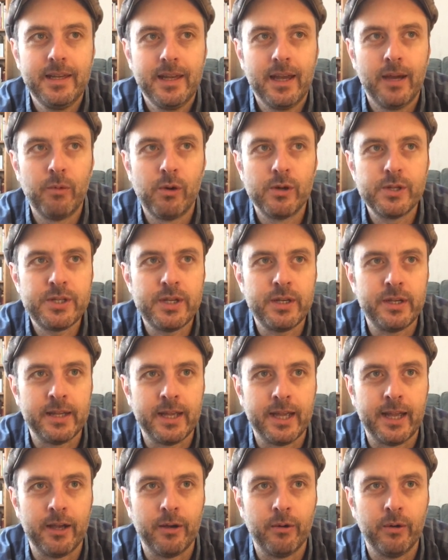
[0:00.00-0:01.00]
I watch it
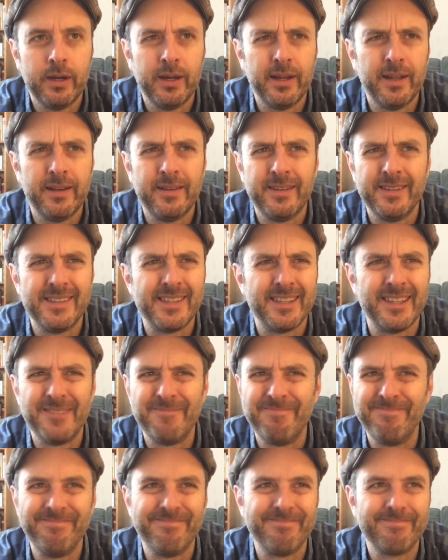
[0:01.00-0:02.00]
now,
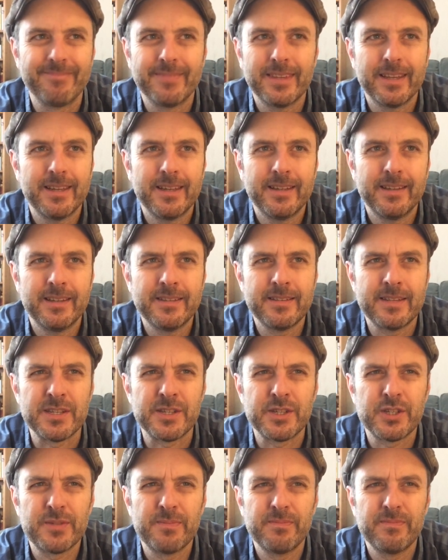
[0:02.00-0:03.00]
and
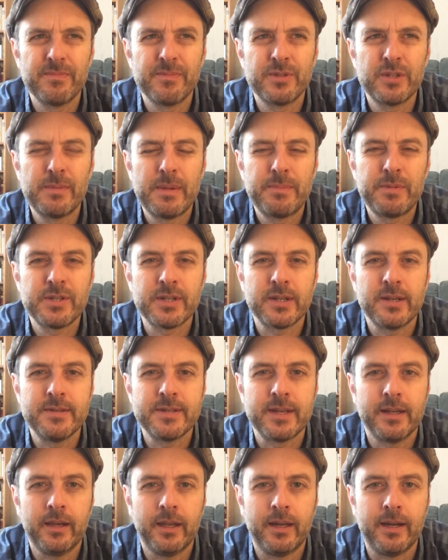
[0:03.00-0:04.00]
there's some episodes
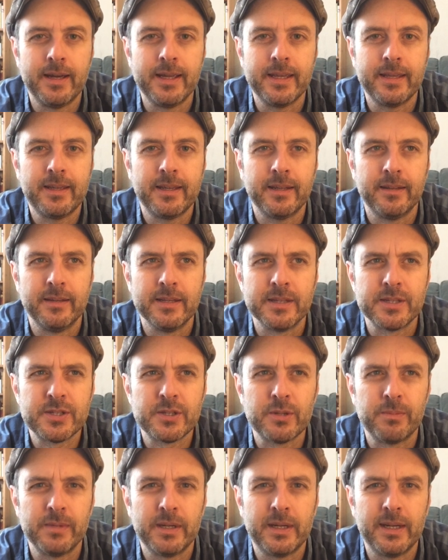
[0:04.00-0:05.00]
I like, and there's
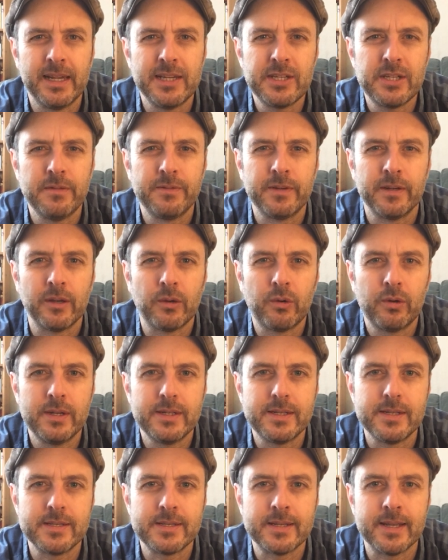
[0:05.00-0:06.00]
some that I actually find quite
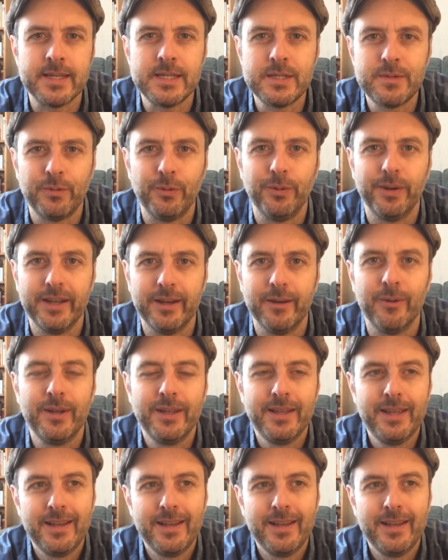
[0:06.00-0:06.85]
distasteful now.